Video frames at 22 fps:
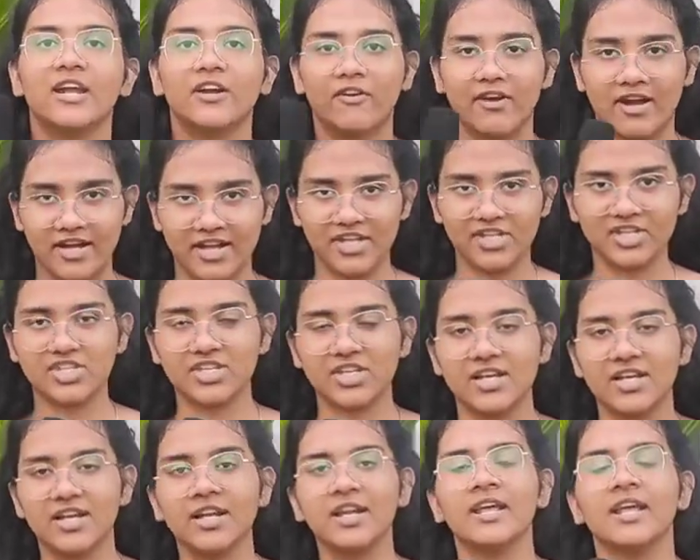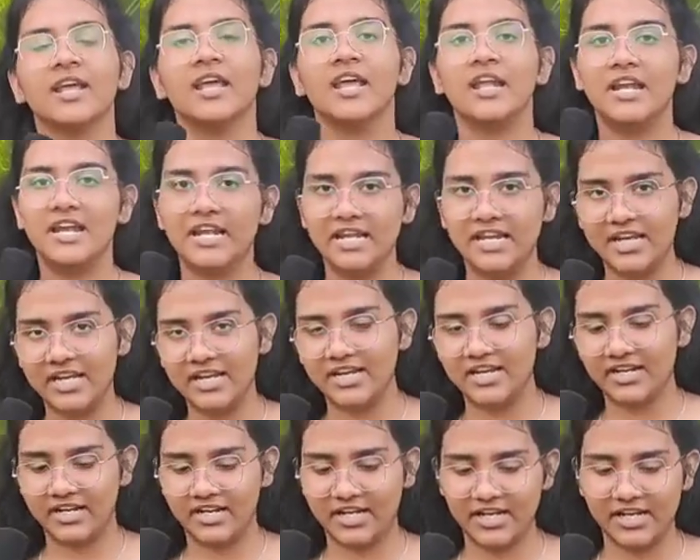tradition,
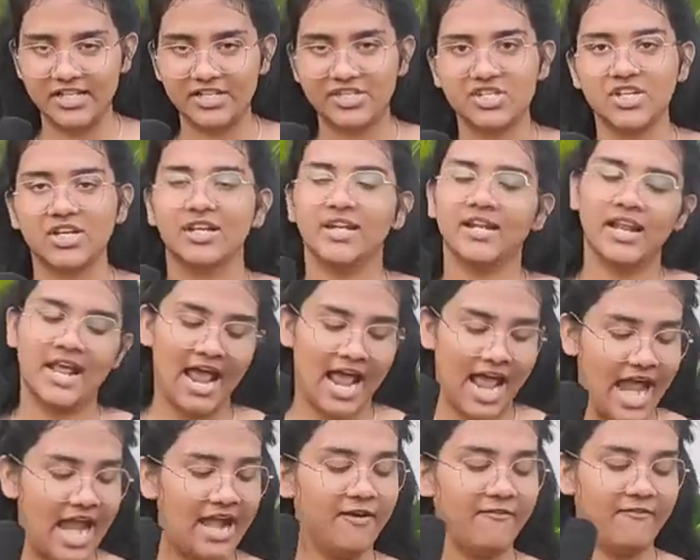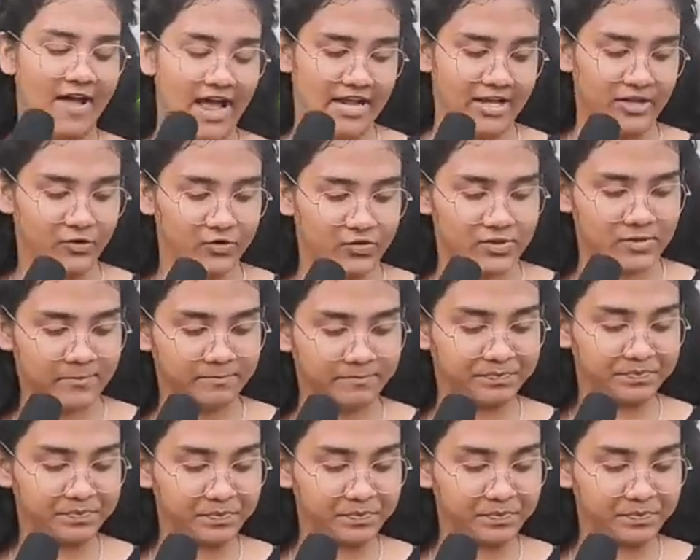religion and values.